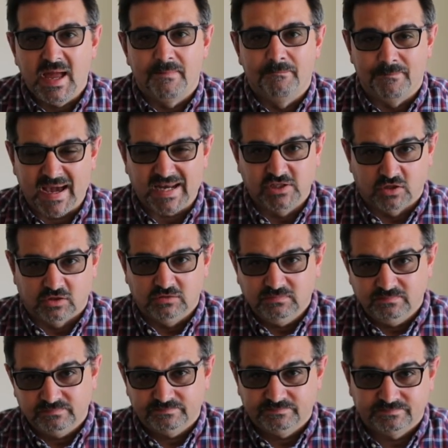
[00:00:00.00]
manual,
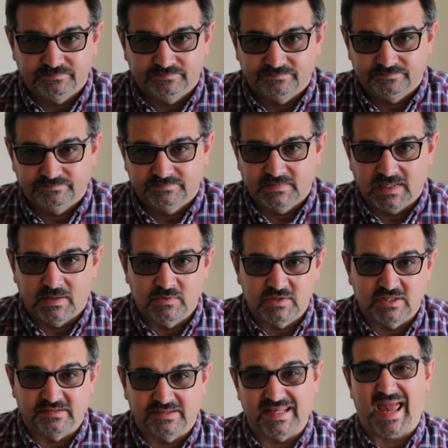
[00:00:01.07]
which
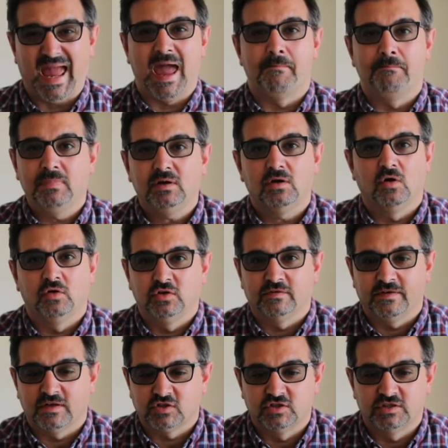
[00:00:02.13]
is the M on your
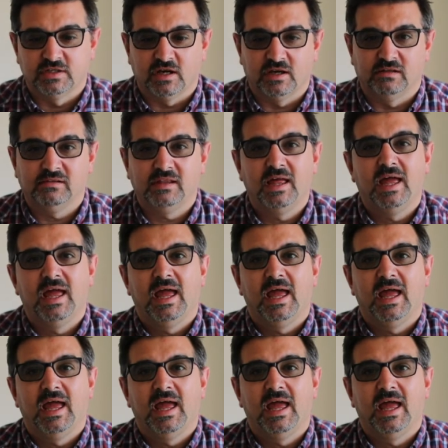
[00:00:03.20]
function dial,